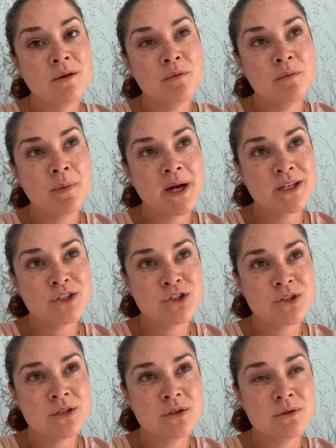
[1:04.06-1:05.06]
managed
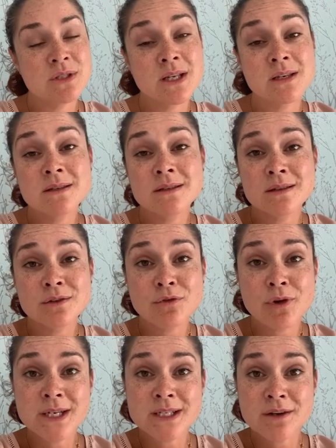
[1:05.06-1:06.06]
to send us in the
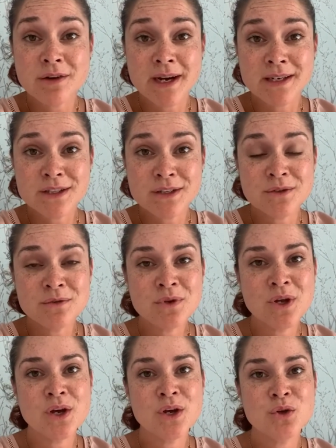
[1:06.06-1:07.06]
right direction
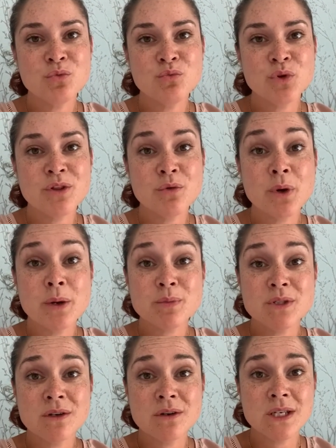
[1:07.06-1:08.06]
with the
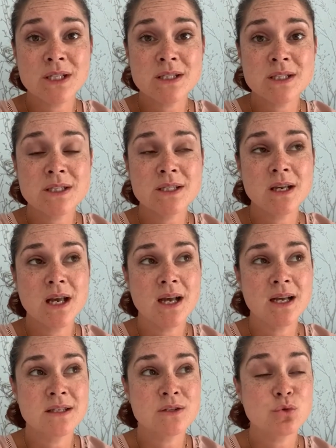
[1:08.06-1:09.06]
websites
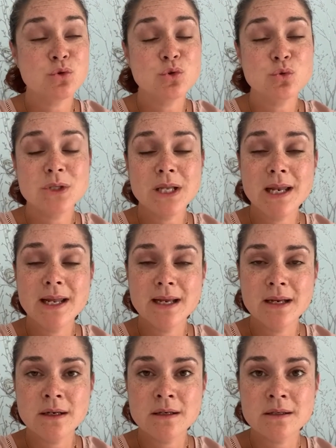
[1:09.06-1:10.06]
and all sorts of
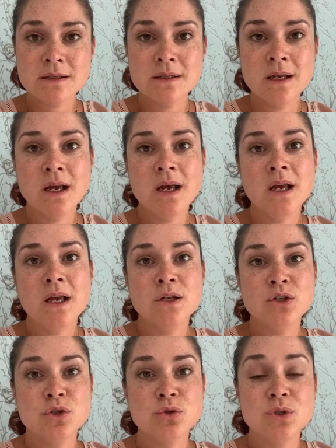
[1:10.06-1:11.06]
links
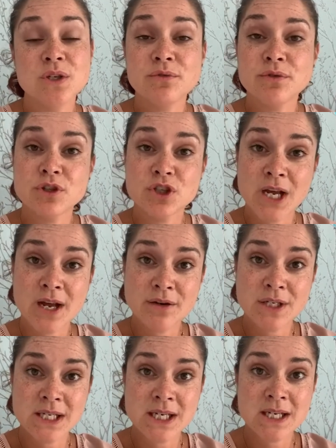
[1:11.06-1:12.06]
to different
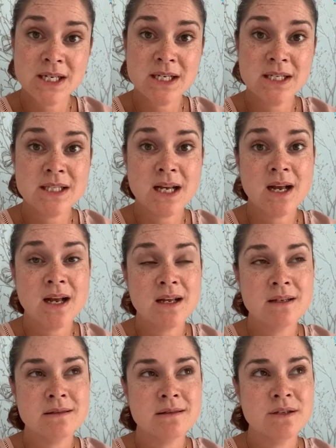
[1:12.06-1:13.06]
charities
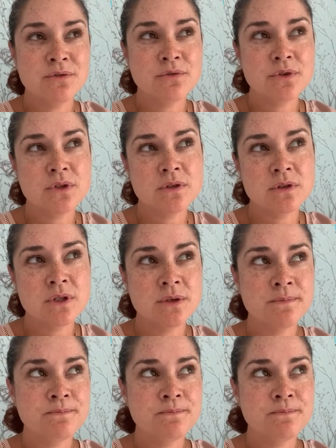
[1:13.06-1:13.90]
and different